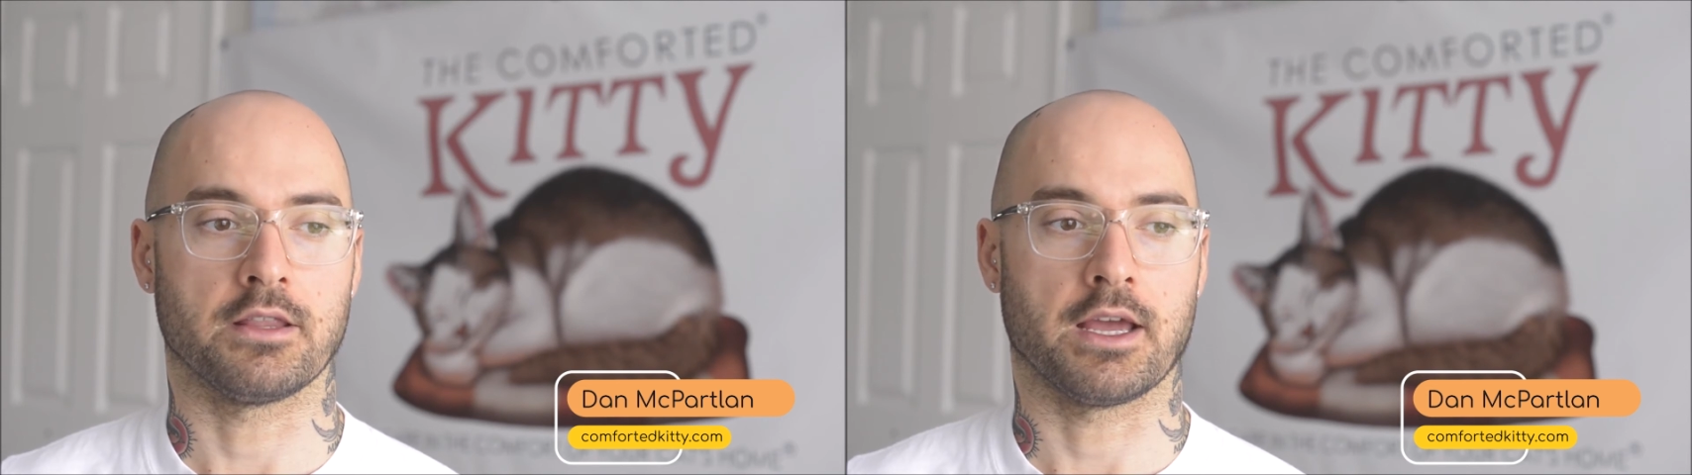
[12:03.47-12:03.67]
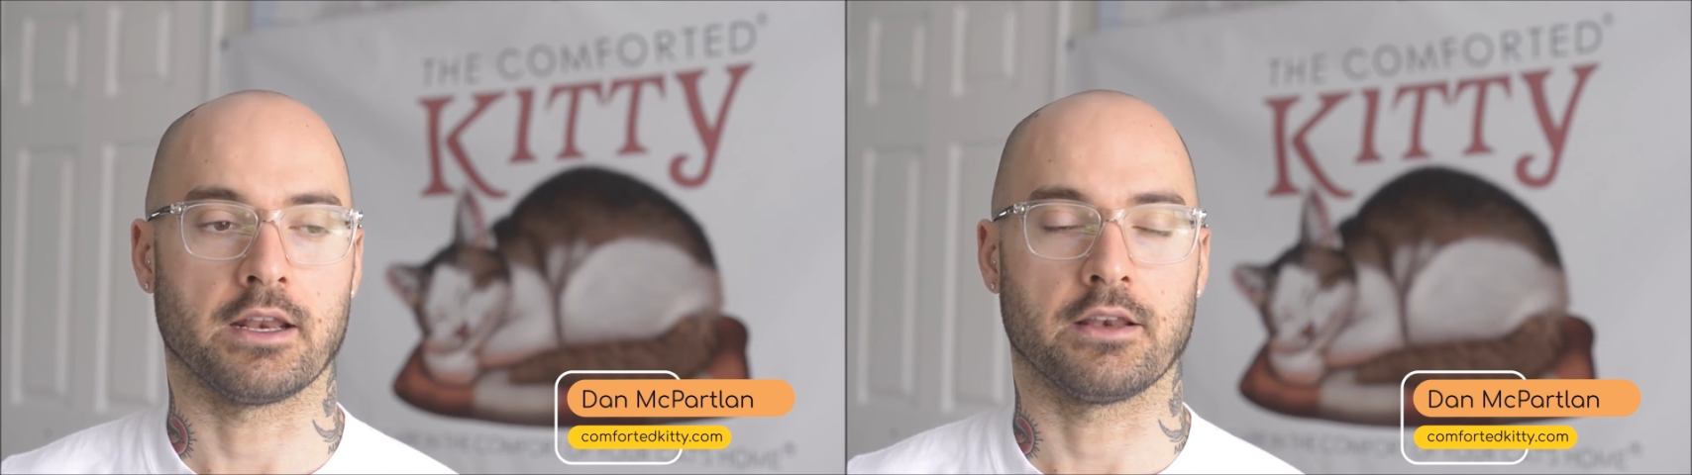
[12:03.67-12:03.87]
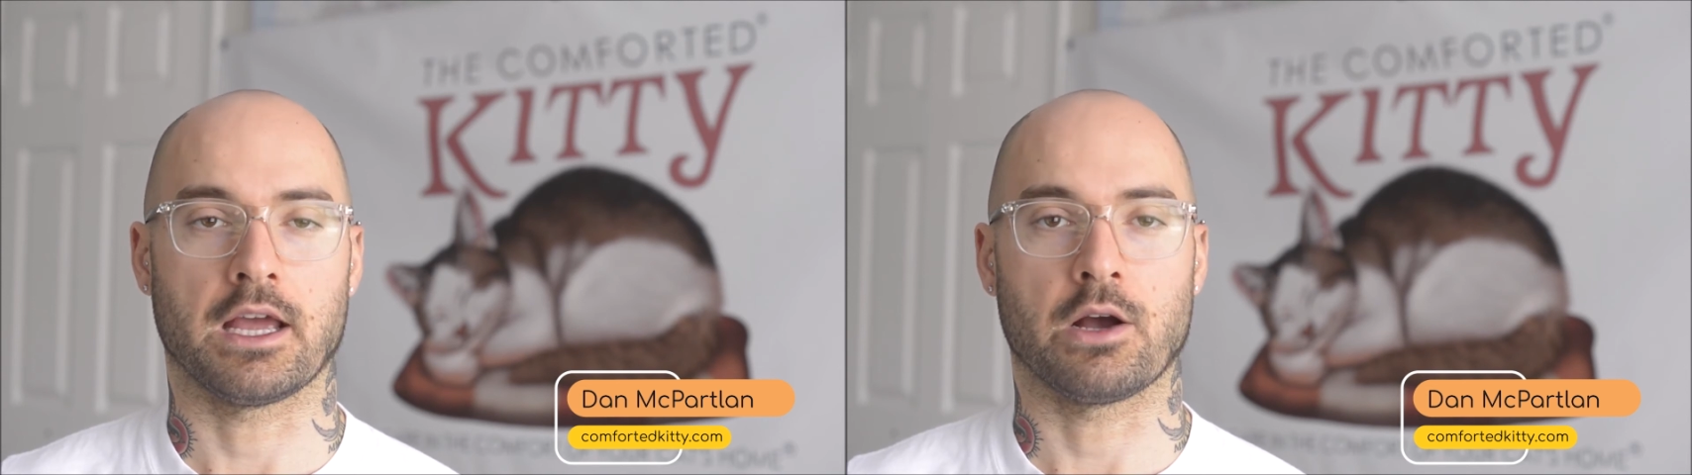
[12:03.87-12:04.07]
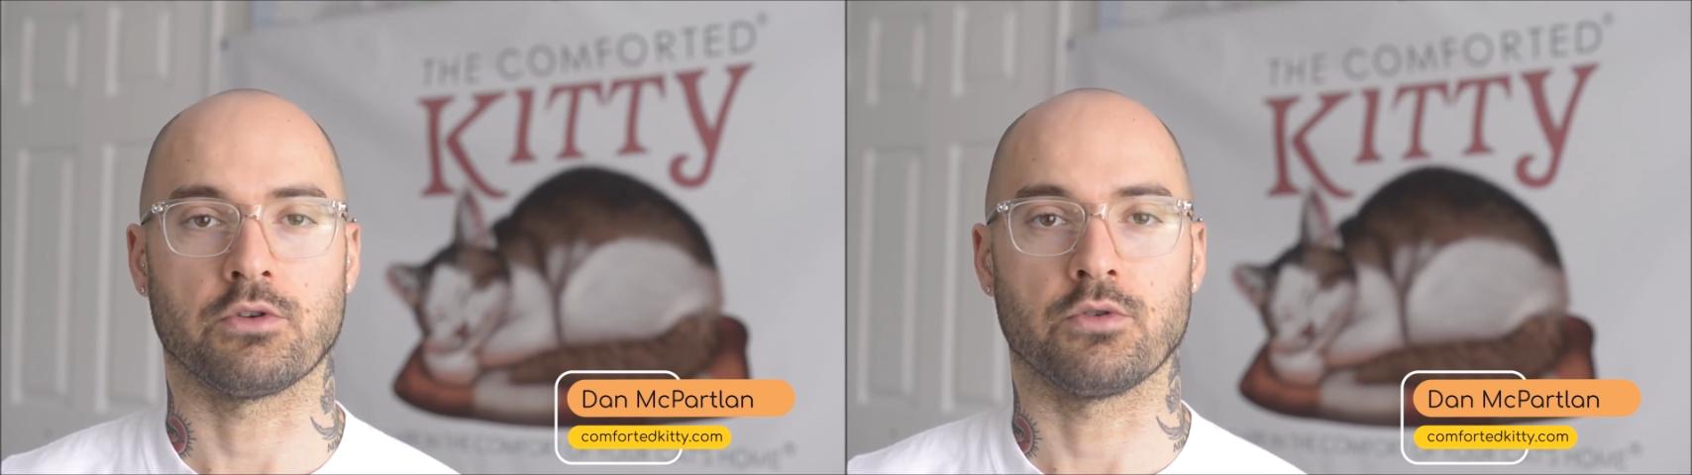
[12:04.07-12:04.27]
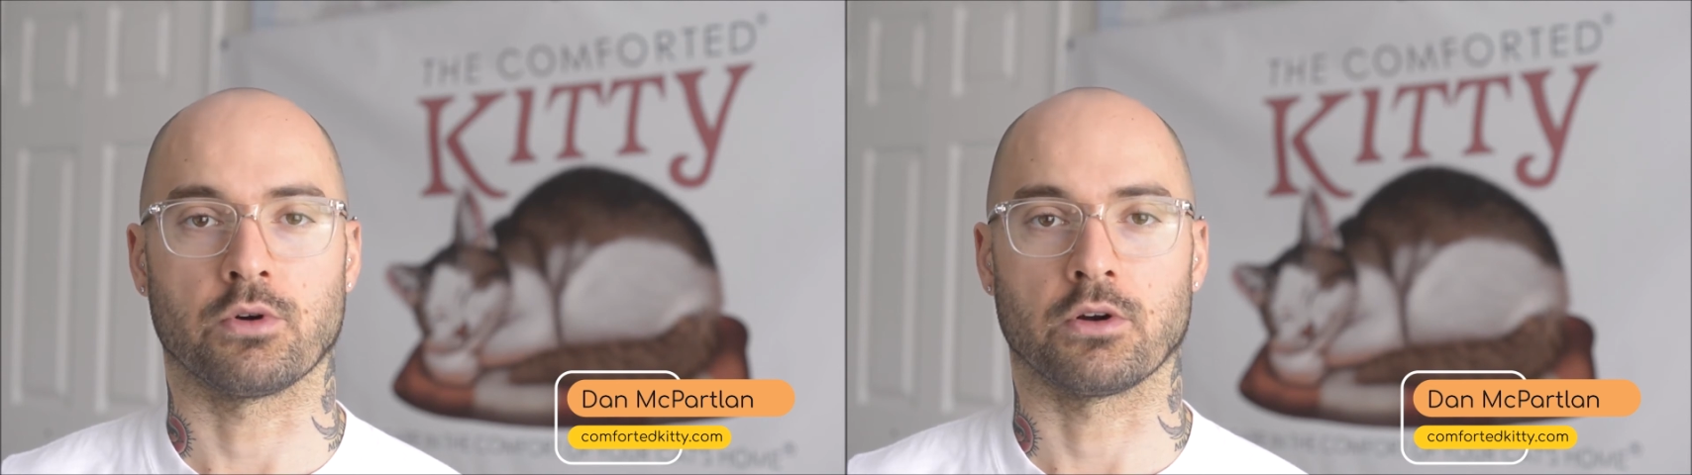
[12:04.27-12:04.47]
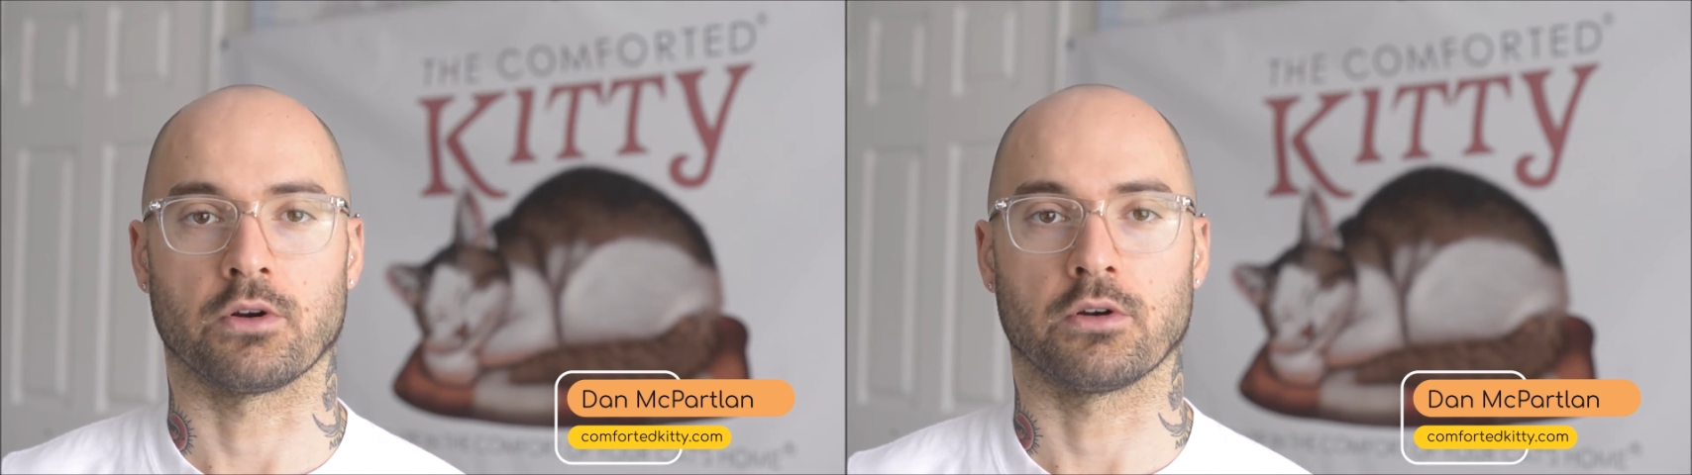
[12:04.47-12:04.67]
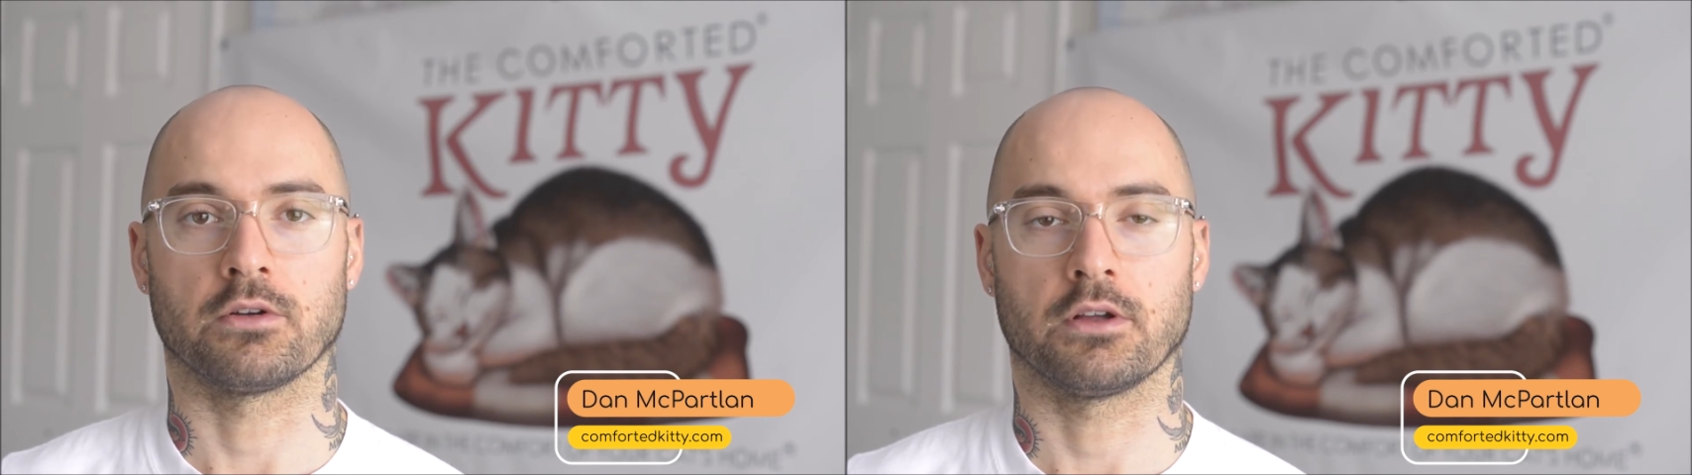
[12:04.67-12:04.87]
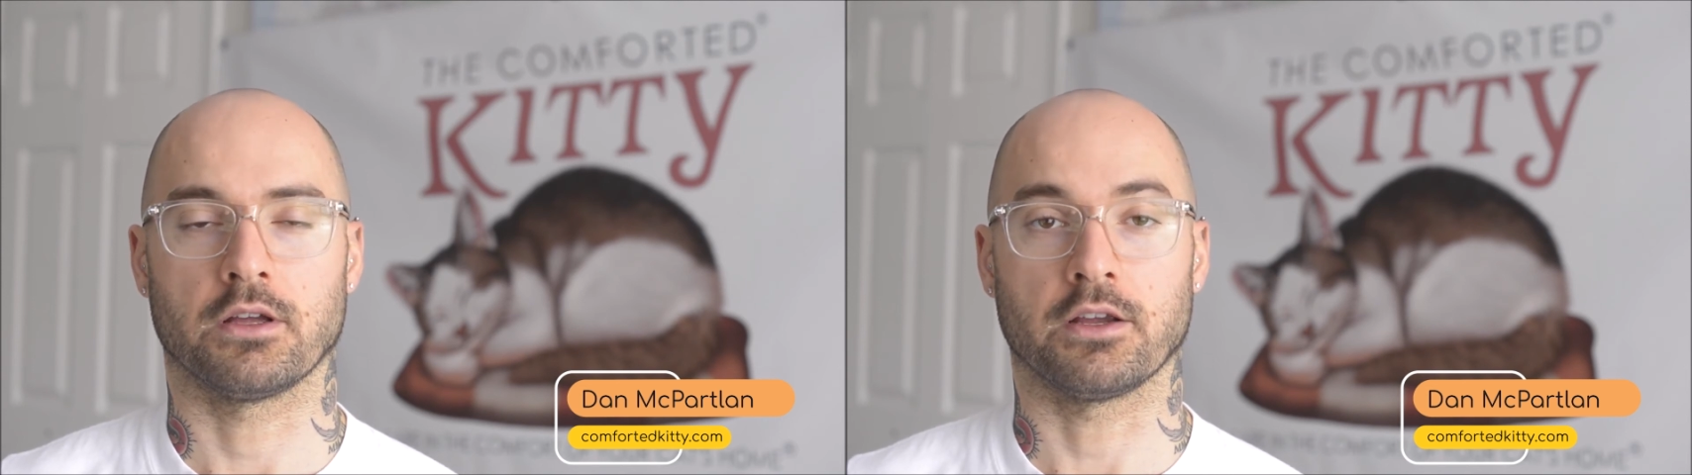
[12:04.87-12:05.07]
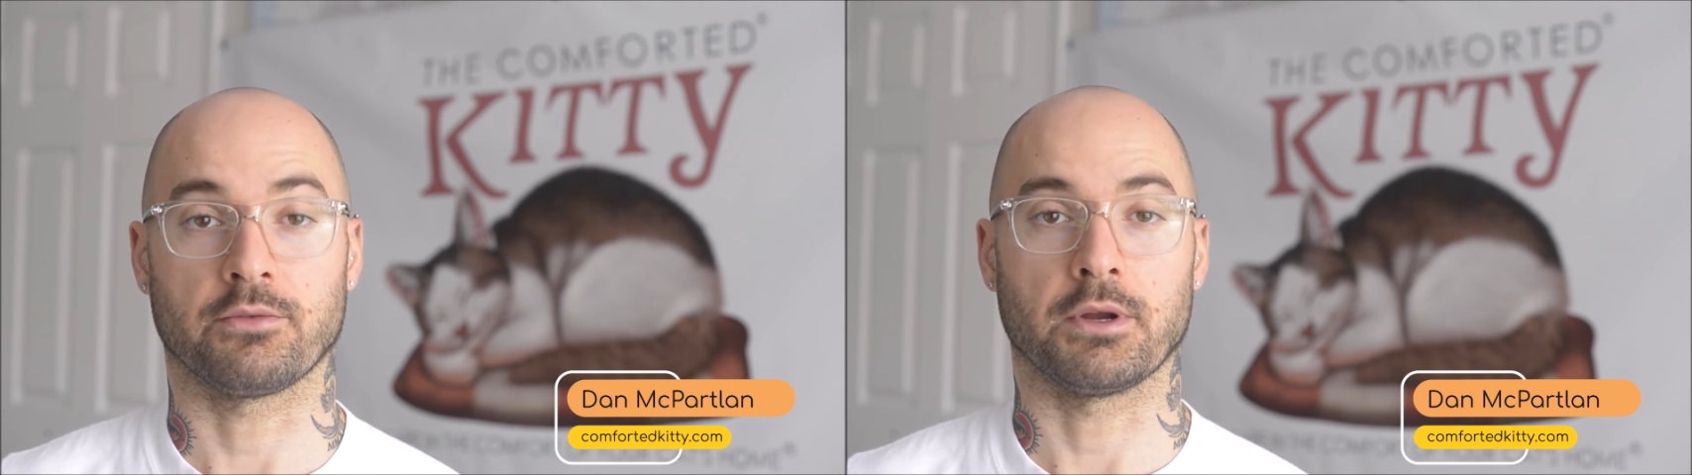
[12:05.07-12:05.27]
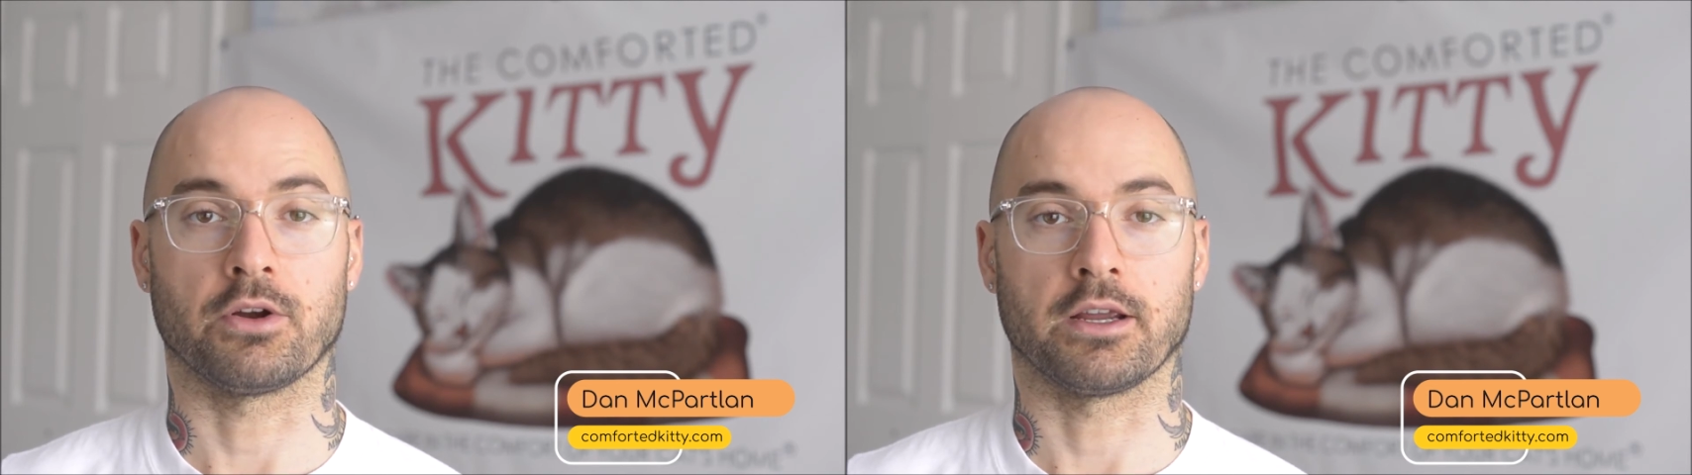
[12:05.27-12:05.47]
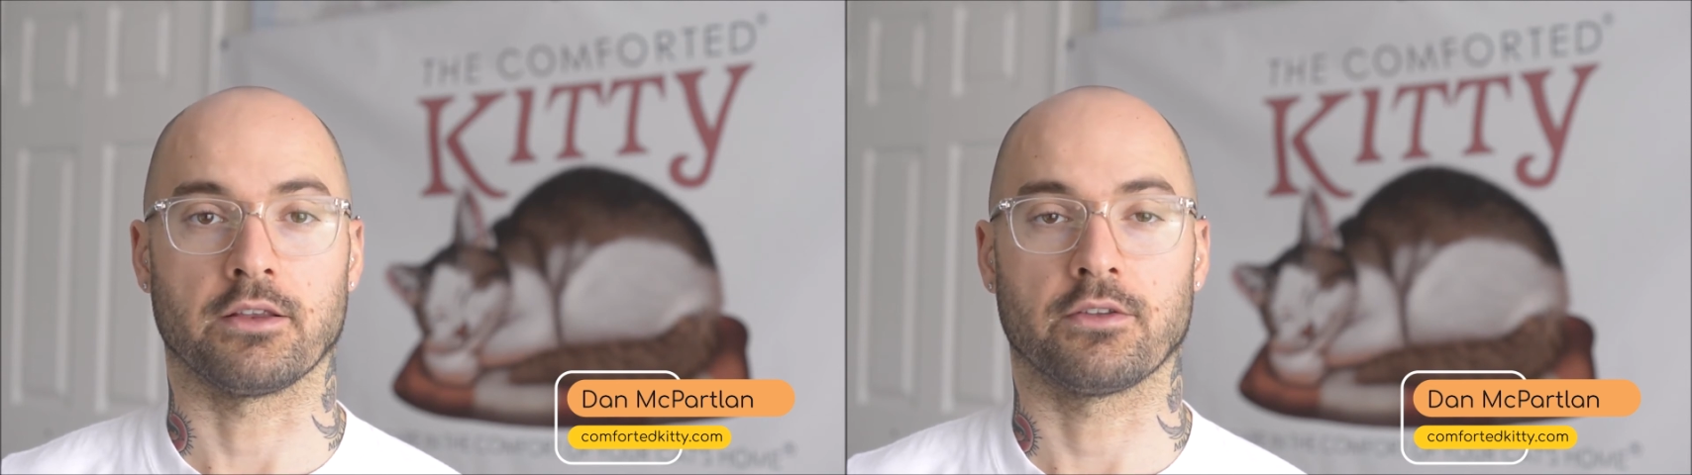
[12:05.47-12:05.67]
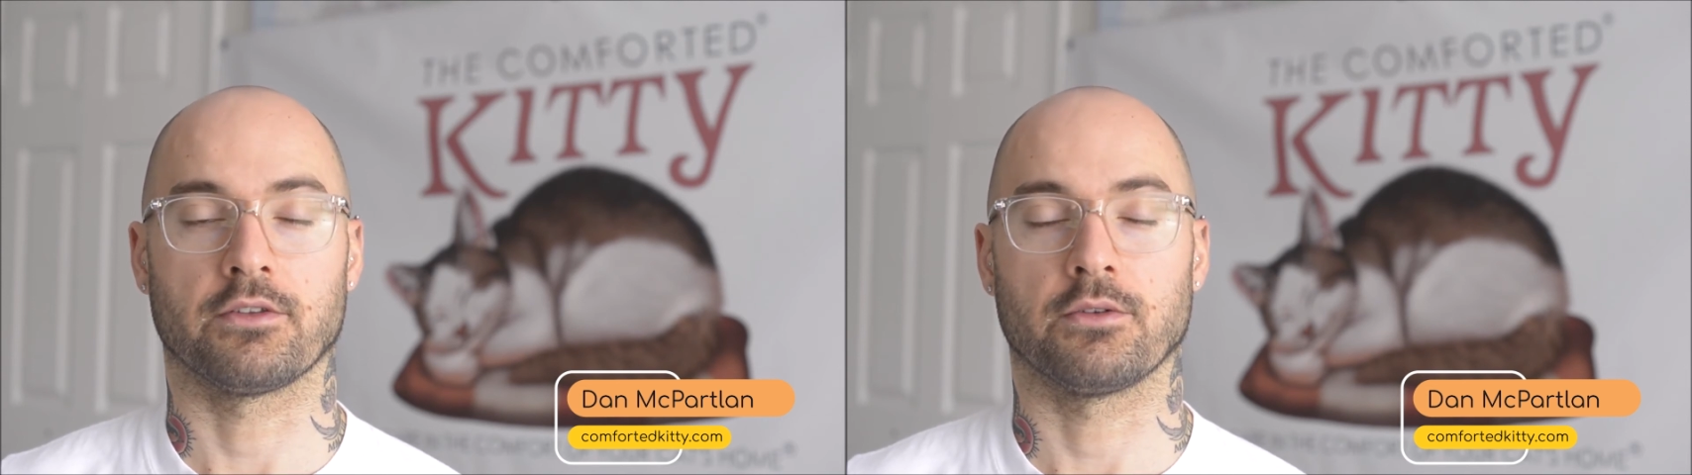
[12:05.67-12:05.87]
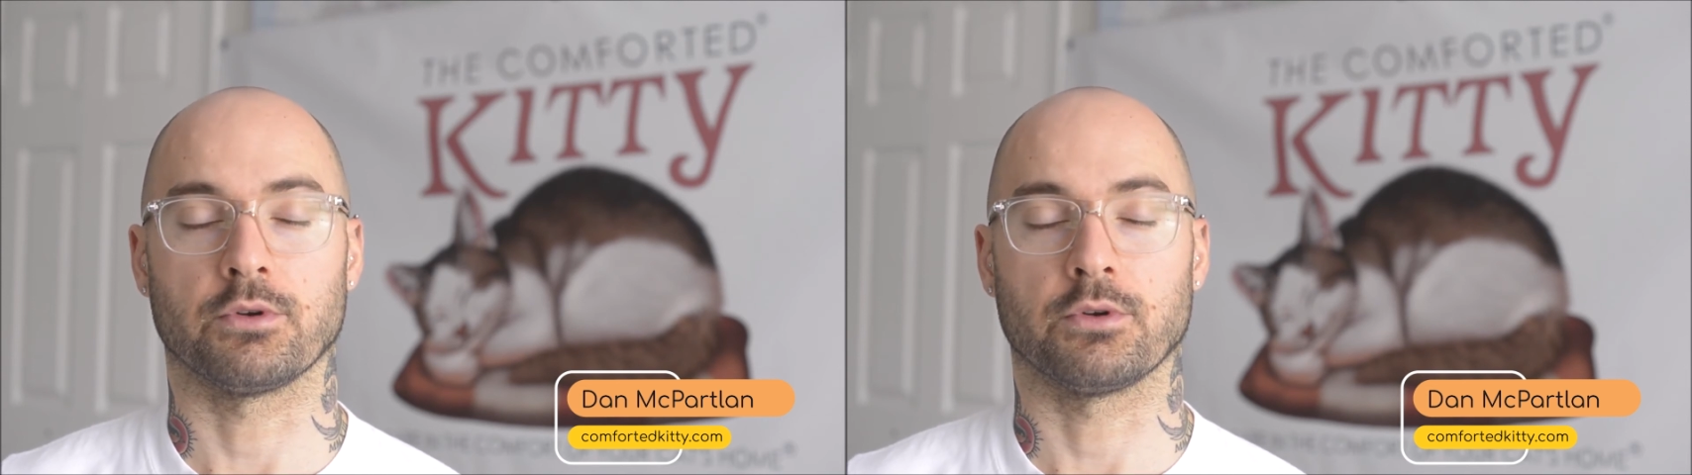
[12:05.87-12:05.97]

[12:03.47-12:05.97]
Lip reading: that outdoor experience,